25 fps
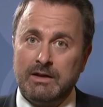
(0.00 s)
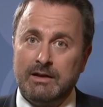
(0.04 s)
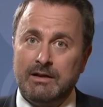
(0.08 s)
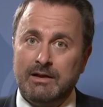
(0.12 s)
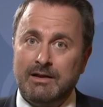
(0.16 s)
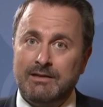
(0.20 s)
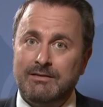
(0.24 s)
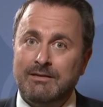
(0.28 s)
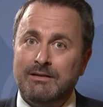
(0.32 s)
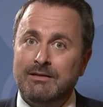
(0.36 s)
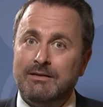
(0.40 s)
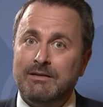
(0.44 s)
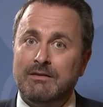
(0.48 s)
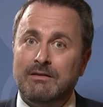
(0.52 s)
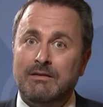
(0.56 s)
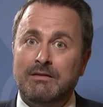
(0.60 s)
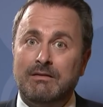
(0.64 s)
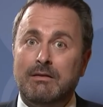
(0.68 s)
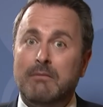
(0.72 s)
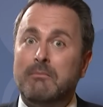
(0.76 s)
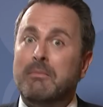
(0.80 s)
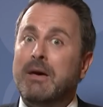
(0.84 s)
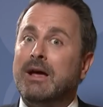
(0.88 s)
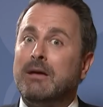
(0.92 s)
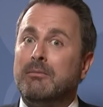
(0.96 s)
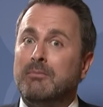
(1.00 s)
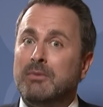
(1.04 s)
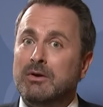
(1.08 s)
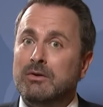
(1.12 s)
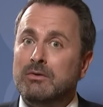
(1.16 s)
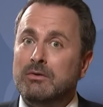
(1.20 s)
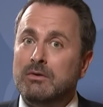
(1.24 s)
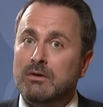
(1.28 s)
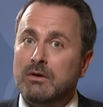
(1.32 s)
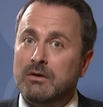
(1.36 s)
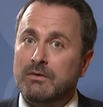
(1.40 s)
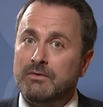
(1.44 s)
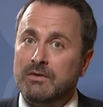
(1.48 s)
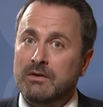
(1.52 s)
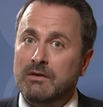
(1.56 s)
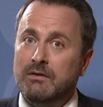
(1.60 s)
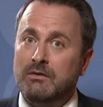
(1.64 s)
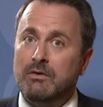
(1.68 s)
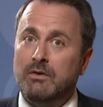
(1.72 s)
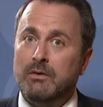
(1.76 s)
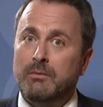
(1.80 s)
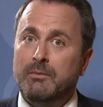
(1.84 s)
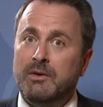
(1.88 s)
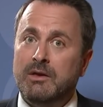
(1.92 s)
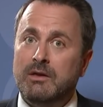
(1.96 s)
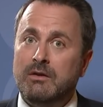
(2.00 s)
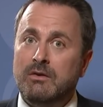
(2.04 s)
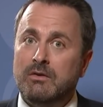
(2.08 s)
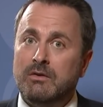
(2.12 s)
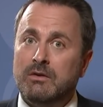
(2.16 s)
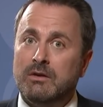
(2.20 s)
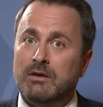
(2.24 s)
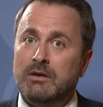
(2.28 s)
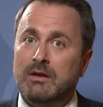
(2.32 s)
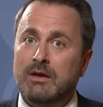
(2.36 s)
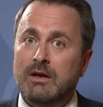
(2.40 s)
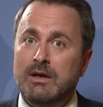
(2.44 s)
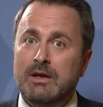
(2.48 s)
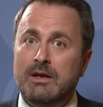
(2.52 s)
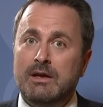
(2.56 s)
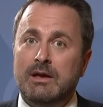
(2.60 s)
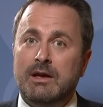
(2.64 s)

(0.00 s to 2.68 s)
And I think this is the backbone of this European Union.